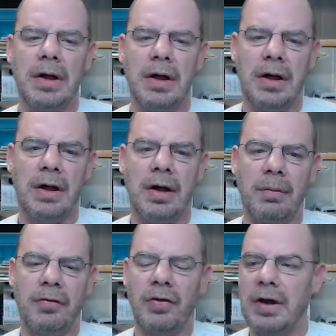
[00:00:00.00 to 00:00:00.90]

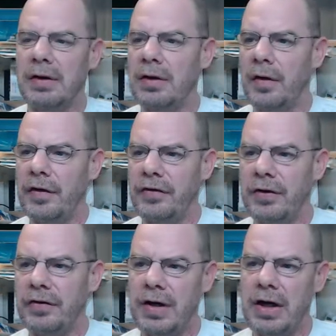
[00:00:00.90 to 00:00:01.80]
um, so I can let all that
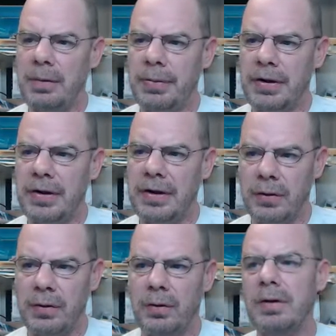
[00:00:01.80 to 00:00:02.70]
stuff dry up and then
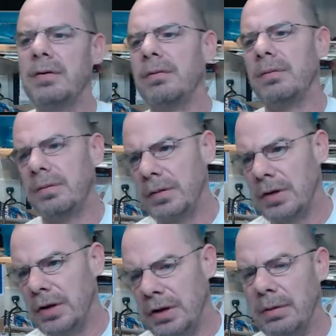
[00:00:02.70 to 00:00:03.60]
start on
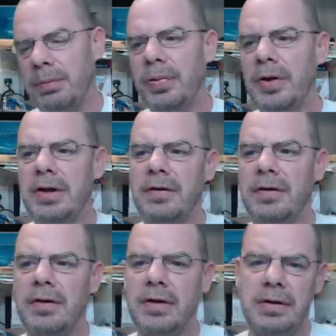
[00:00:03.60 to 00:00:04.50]
um, putting
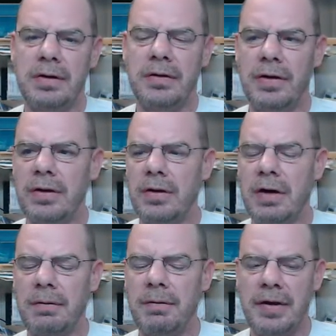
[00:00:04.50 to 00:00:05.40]
the interior and
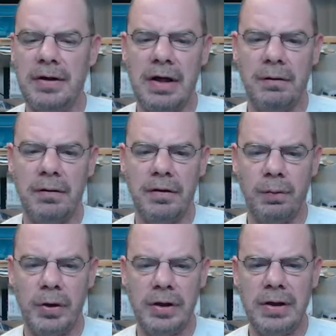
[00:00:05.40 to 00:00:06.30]
everything together this
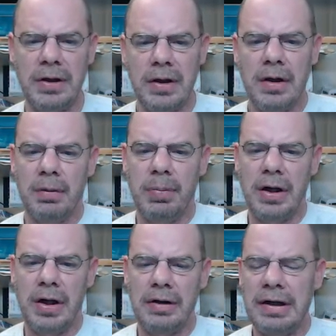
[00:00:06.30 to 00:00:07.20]
week.
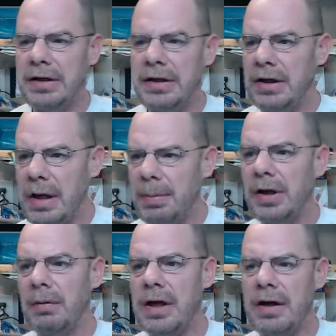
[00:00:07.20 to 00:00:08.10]
But that didn't happen.
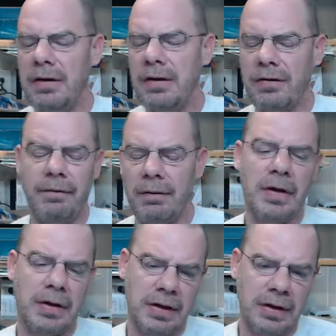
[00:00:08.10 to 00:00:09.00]
I ran into some
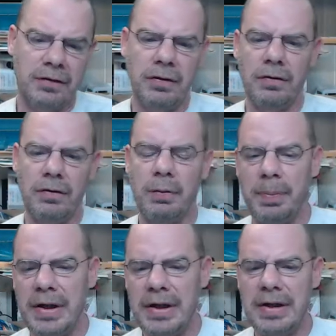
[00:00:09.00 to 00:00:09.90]
uh, issues with the
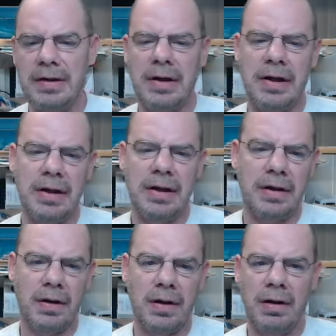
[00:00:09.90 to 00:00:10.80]
paint
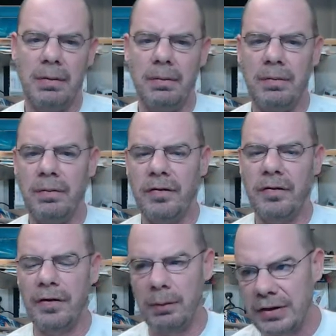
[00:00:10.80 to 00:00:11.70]
and um,
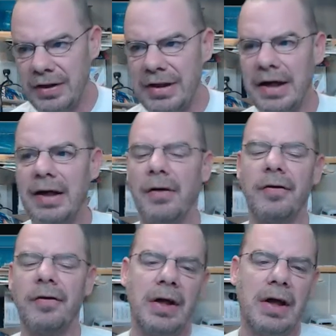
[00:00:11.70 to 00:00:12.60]
some with the decals.